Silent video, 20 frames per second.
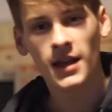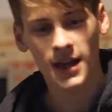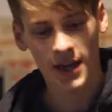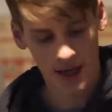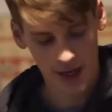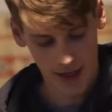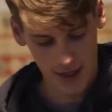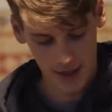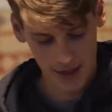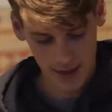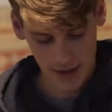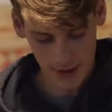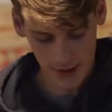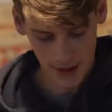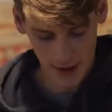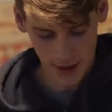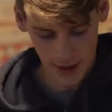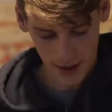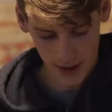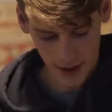and
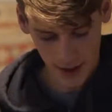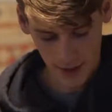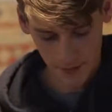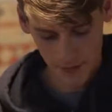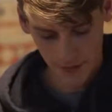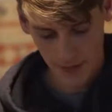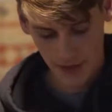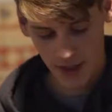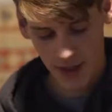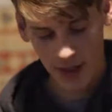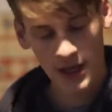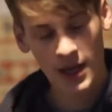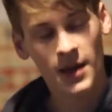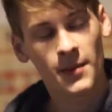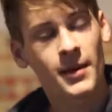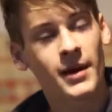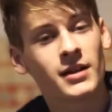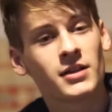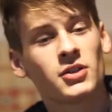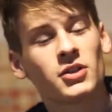I'm
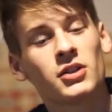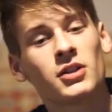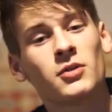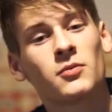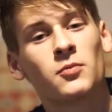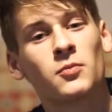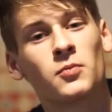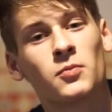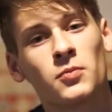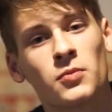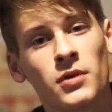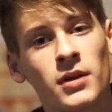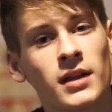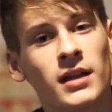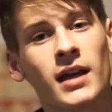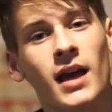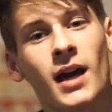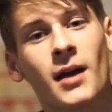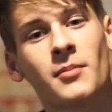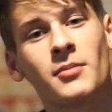actually
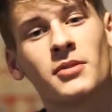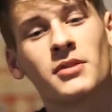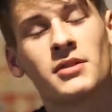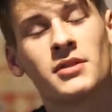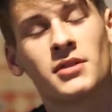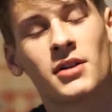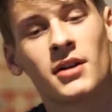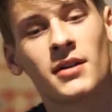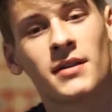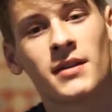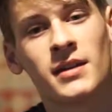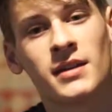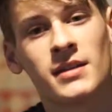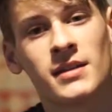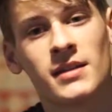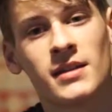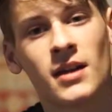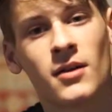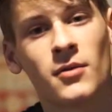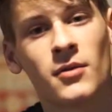really hyped to start
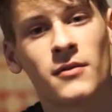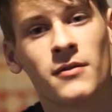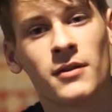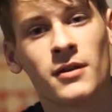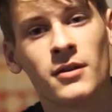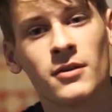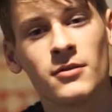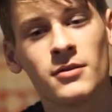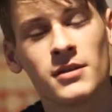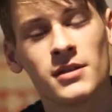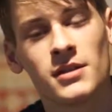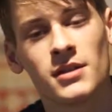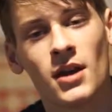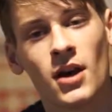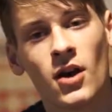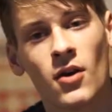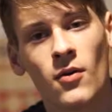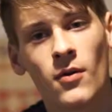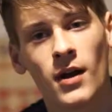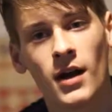this review,
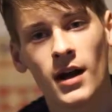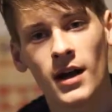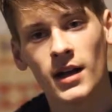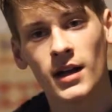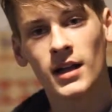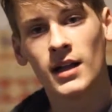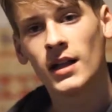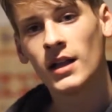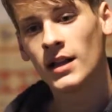so